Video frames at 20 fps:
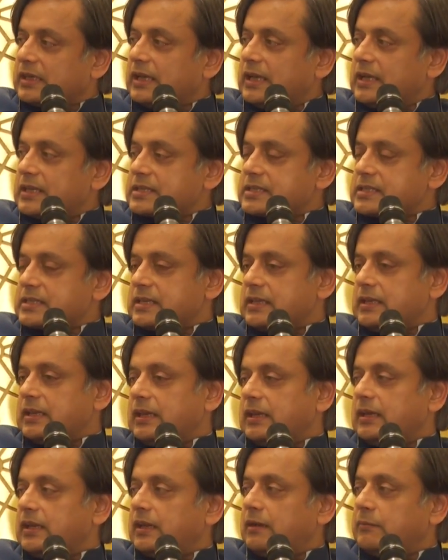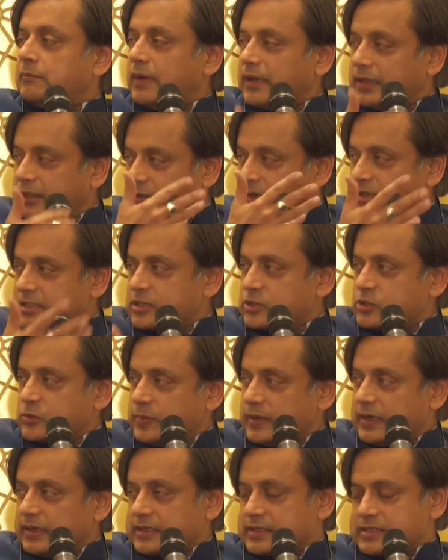class migrated to
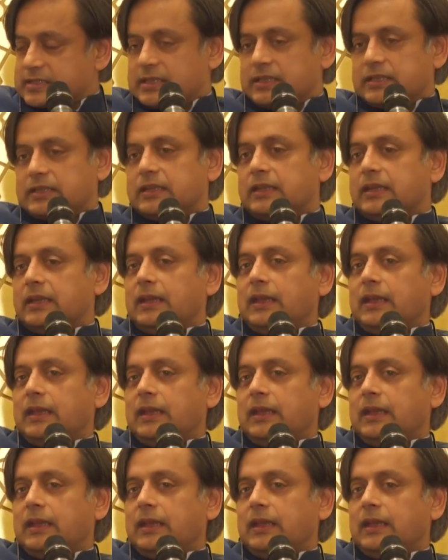Pakistan,